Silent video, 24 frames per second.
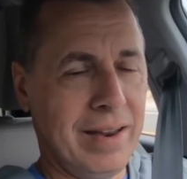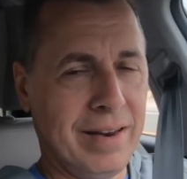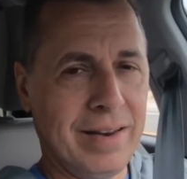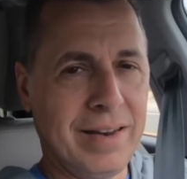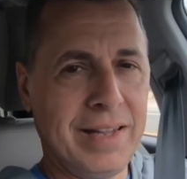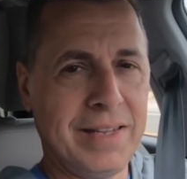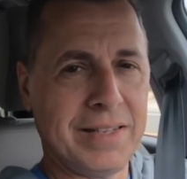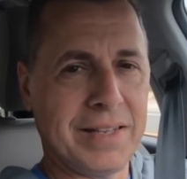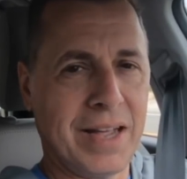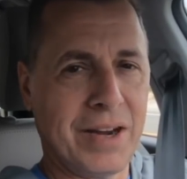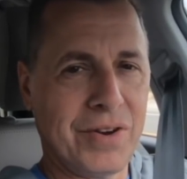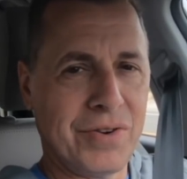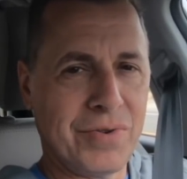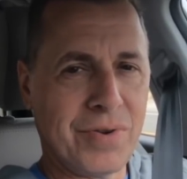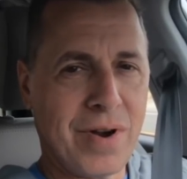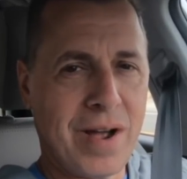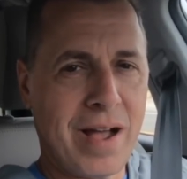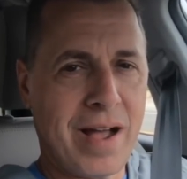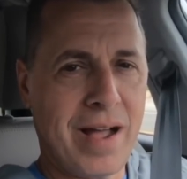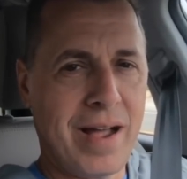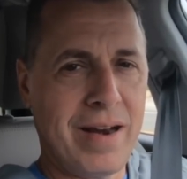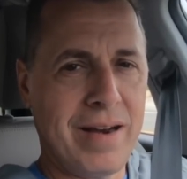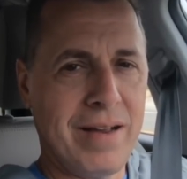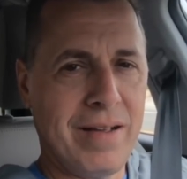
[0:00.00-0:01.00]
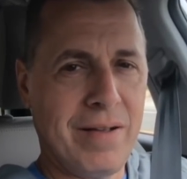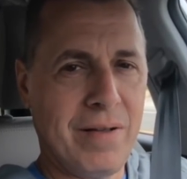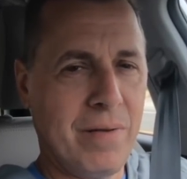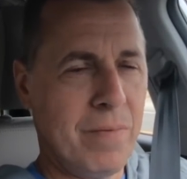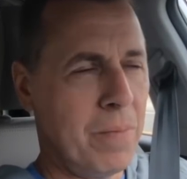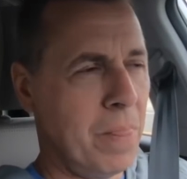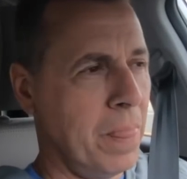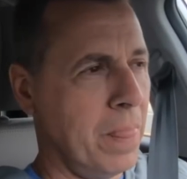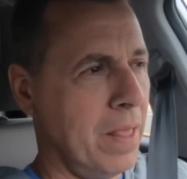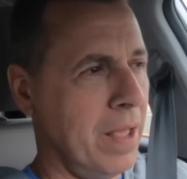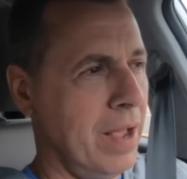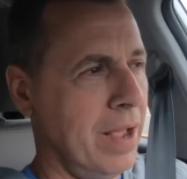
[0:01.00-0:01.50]
at least I tried
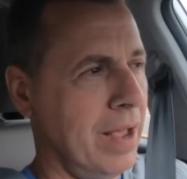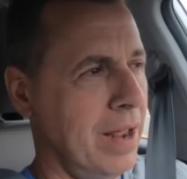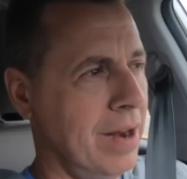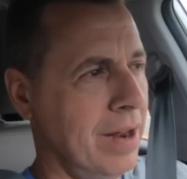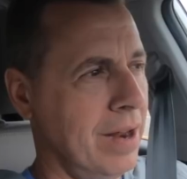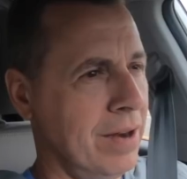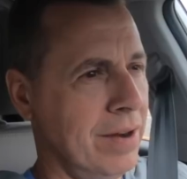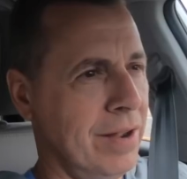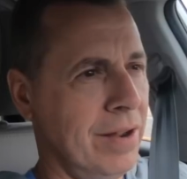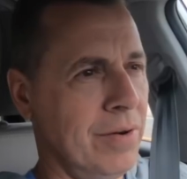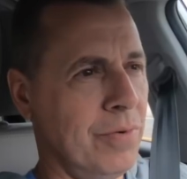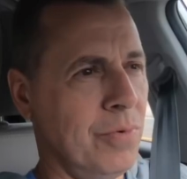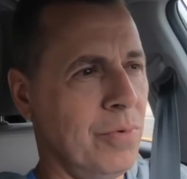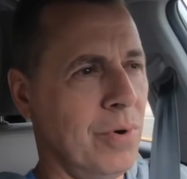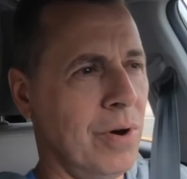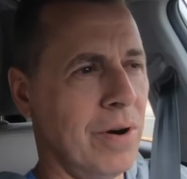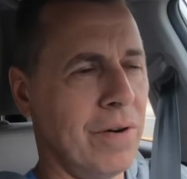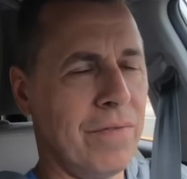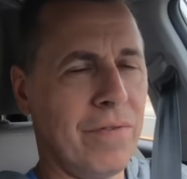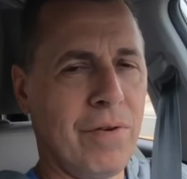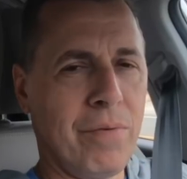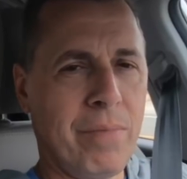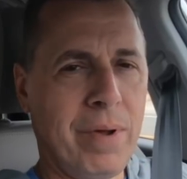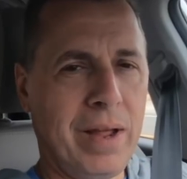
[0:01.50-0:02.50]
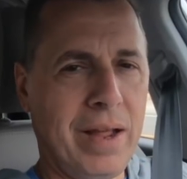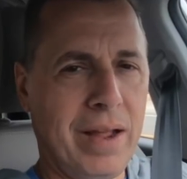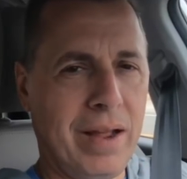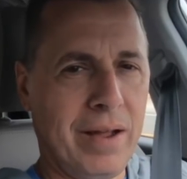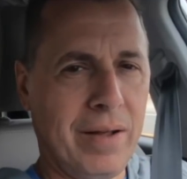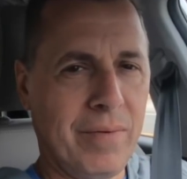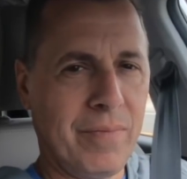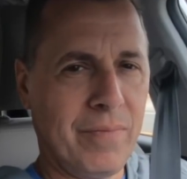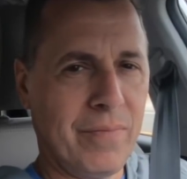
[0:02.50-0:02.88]
and it didn't work for me.